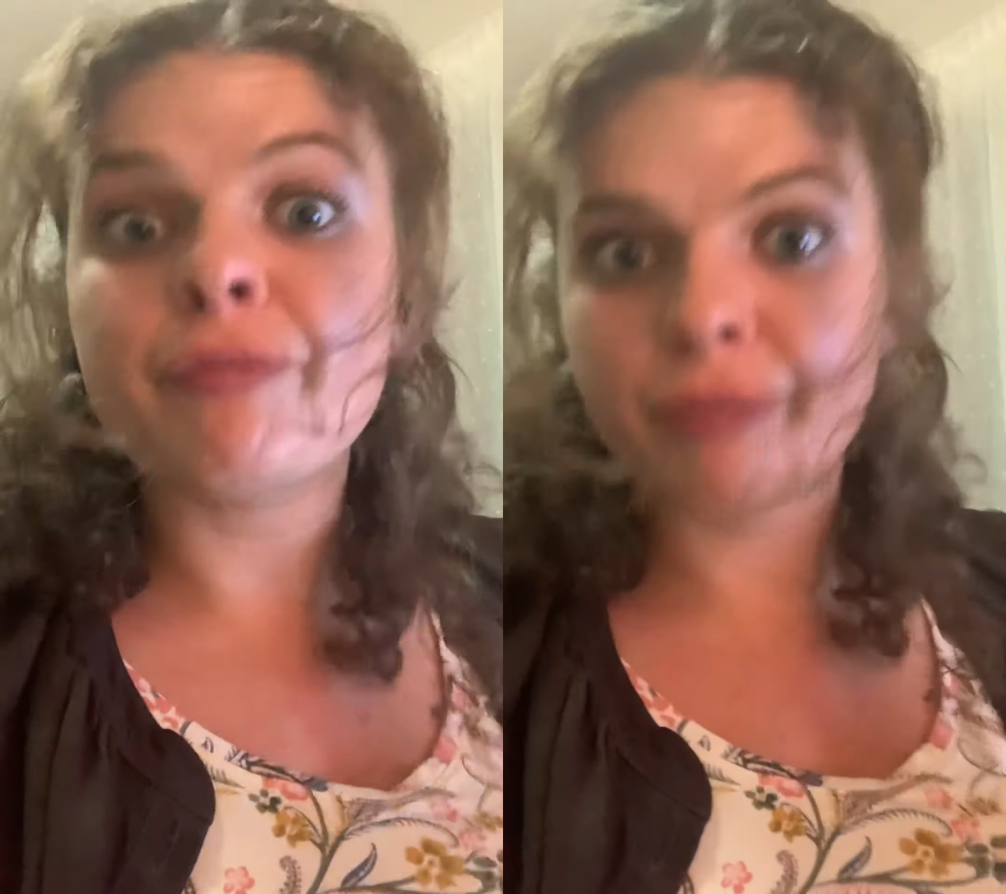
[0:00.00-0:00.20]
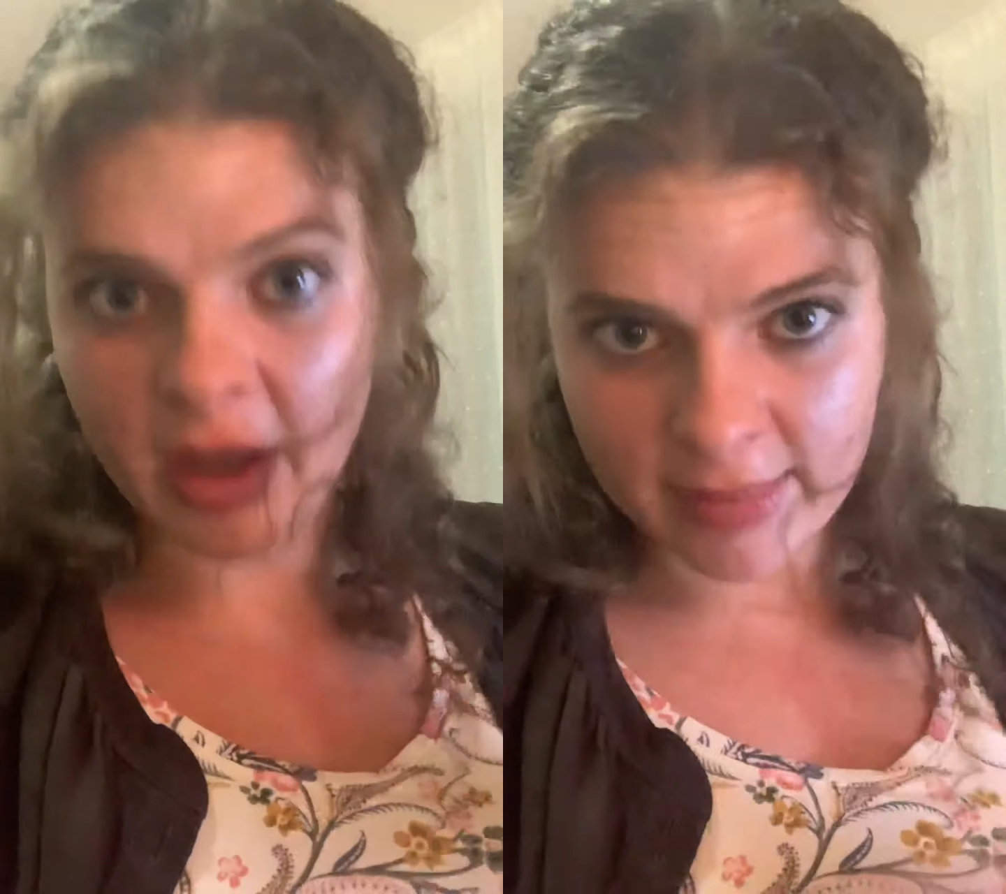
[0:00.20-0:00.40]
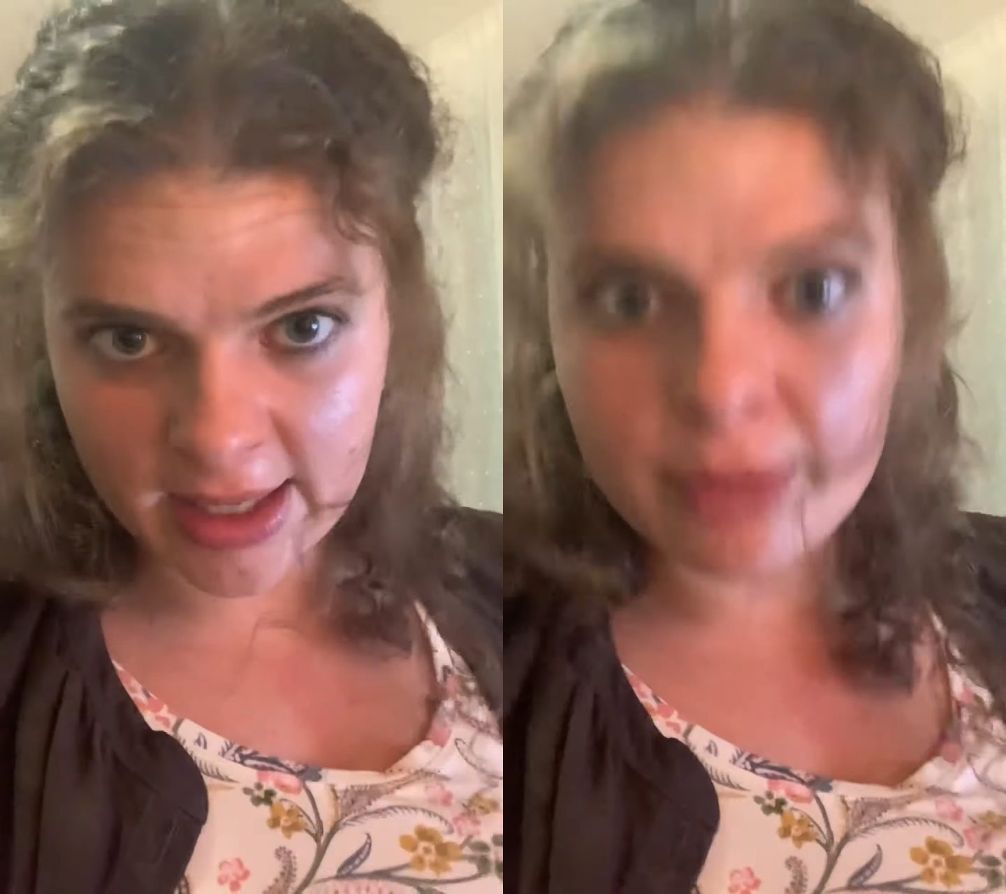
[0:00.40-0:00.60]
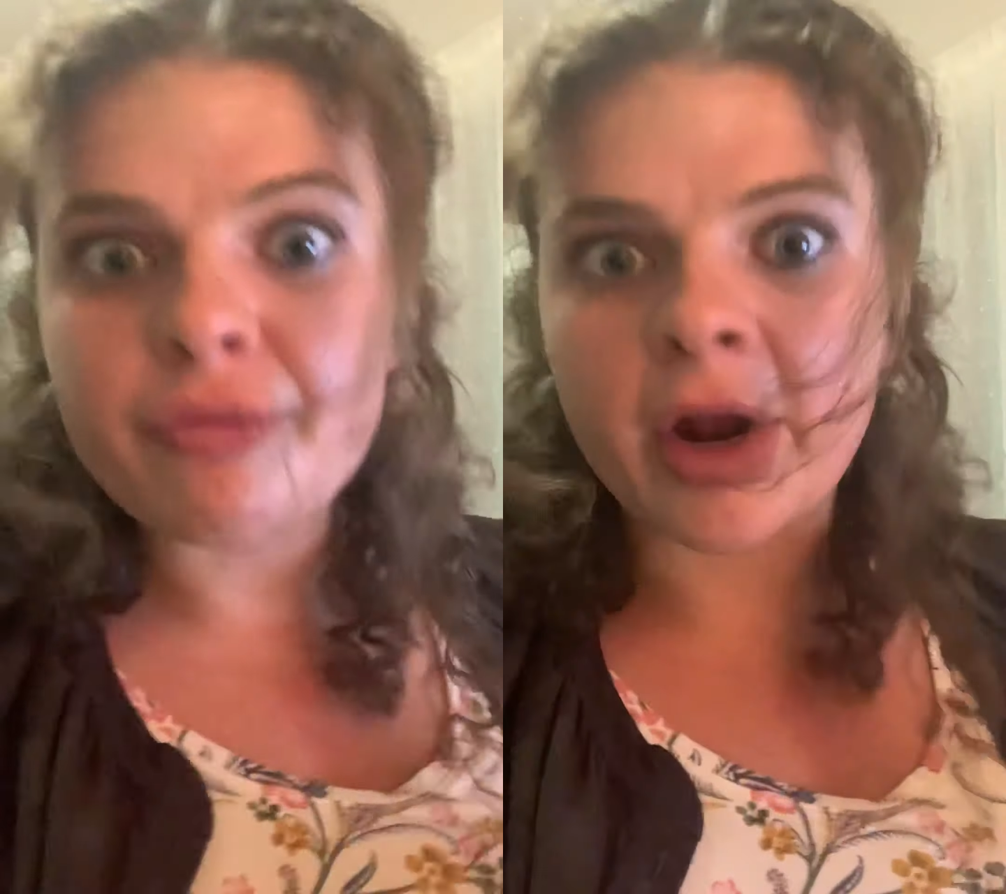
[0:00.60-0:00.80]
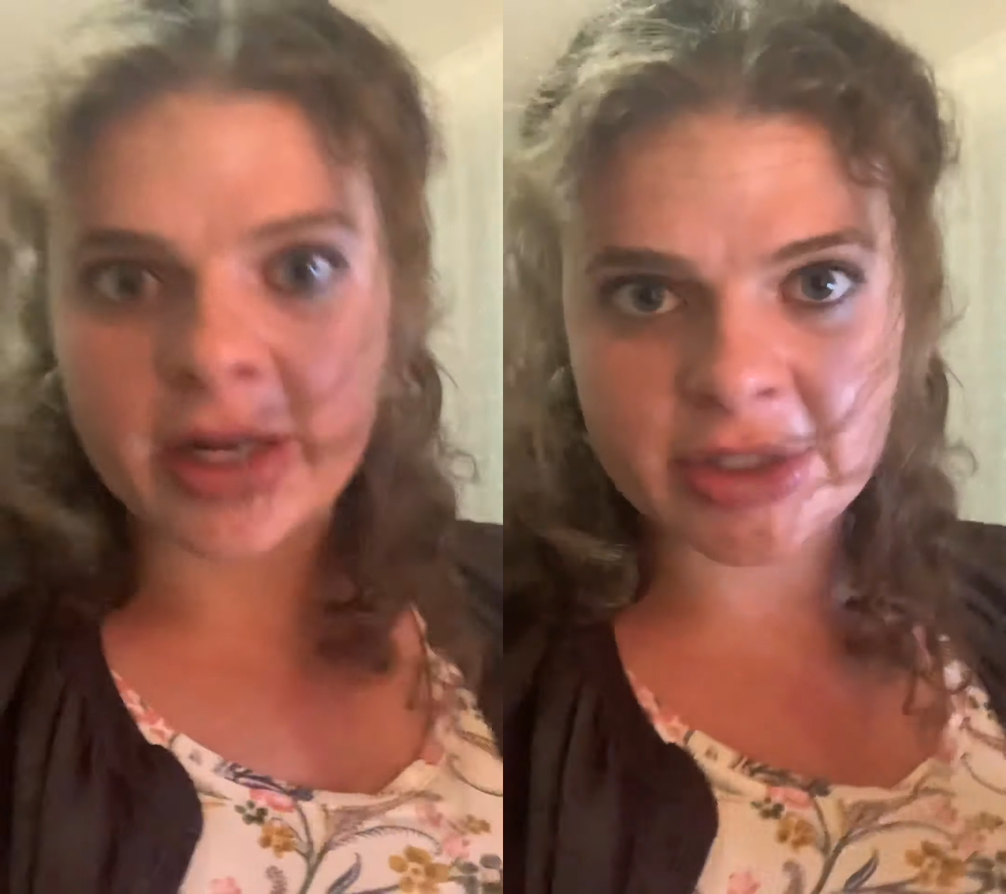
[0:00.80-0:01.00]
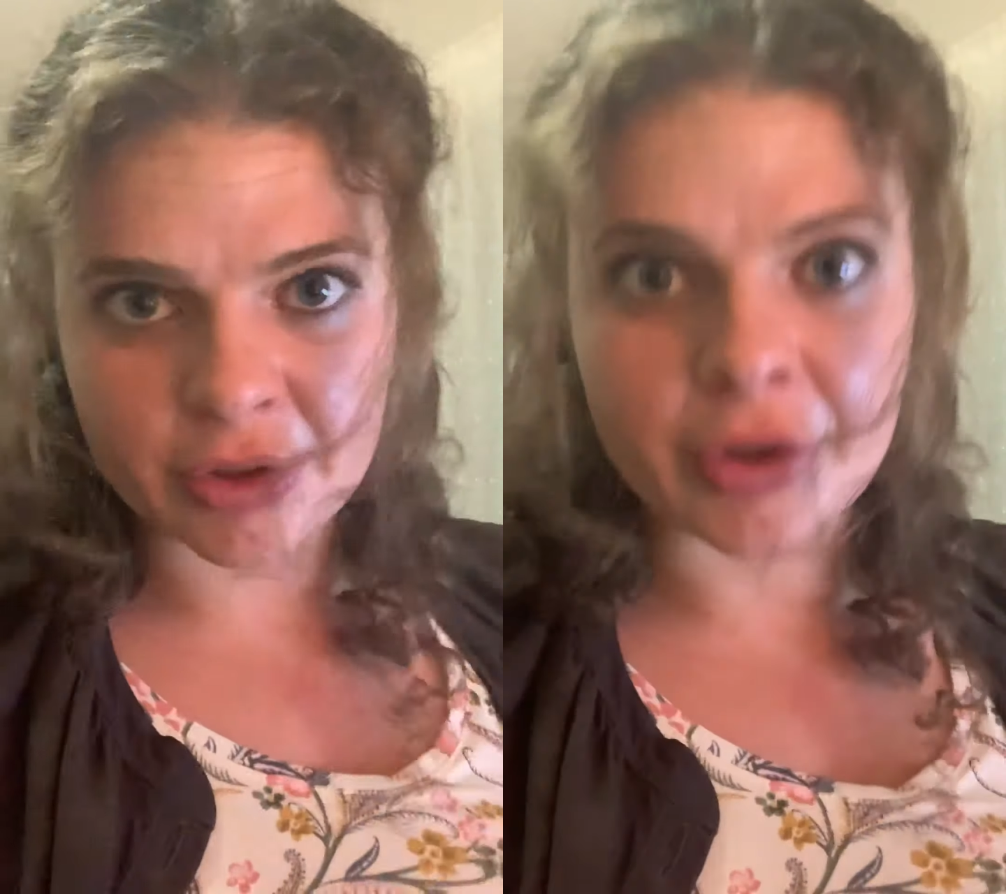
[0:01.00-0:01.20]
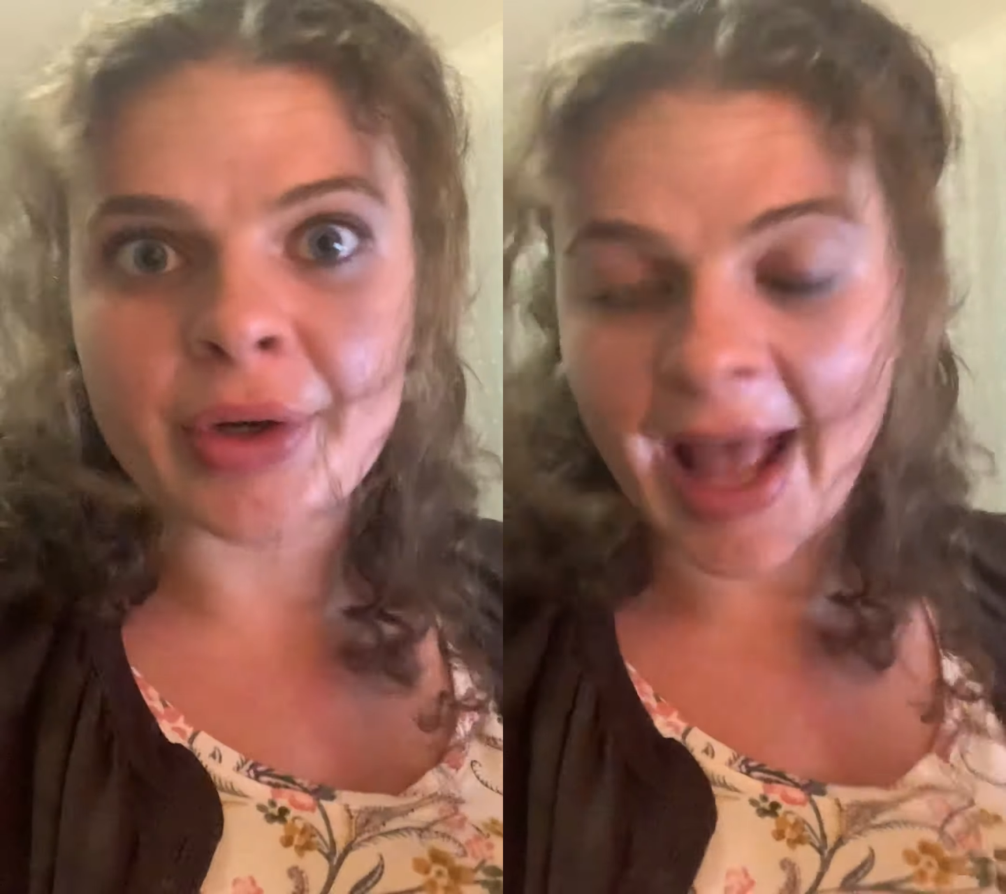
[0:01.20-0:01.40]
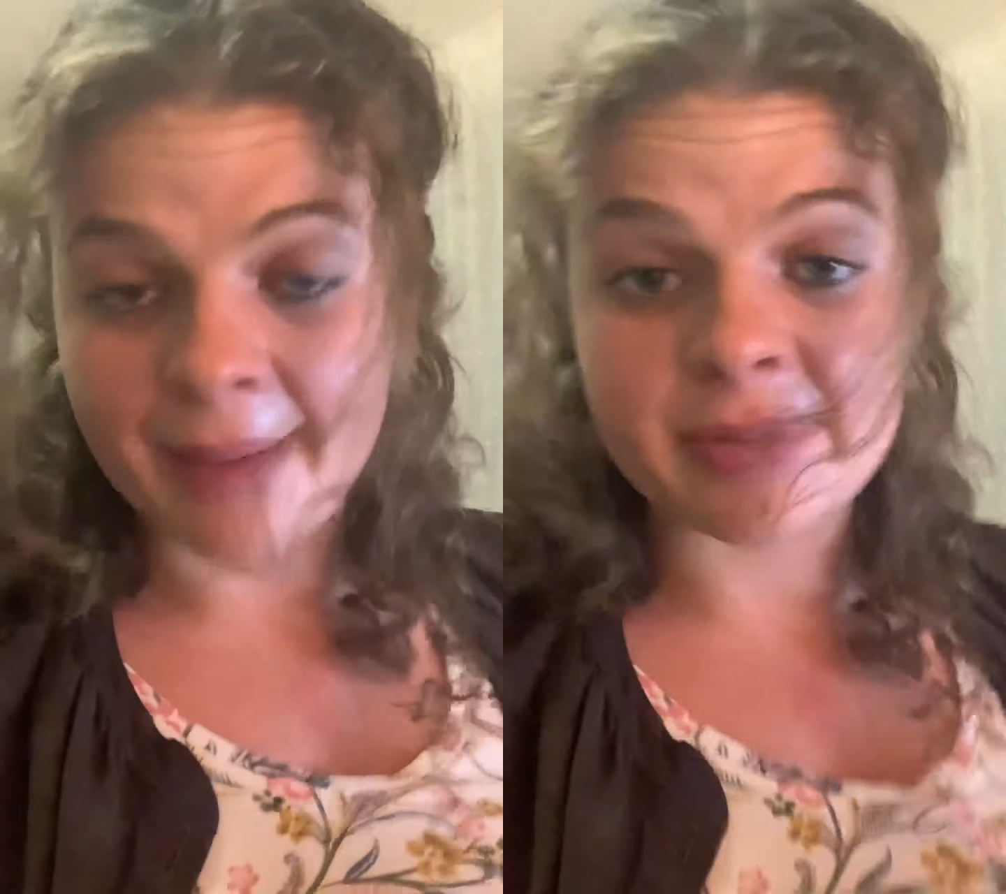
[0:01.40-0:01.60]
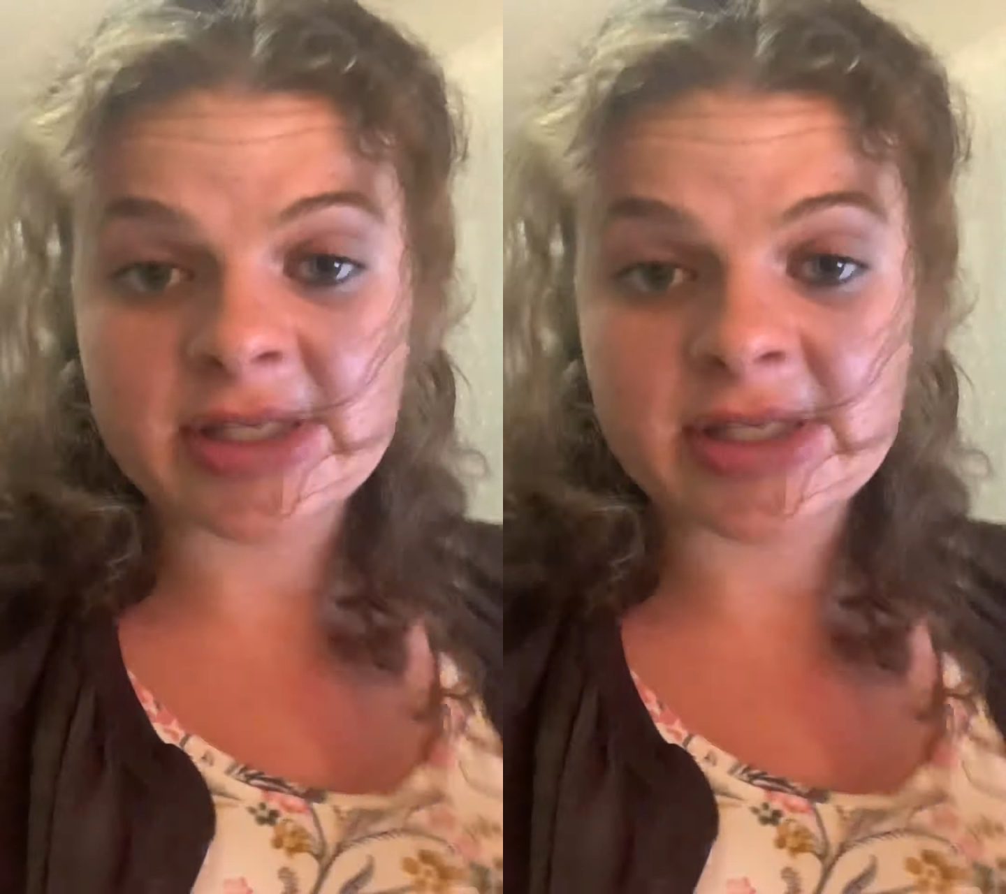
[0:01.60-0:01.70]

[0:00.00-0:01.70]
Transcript: coming in, ready to learn, happy,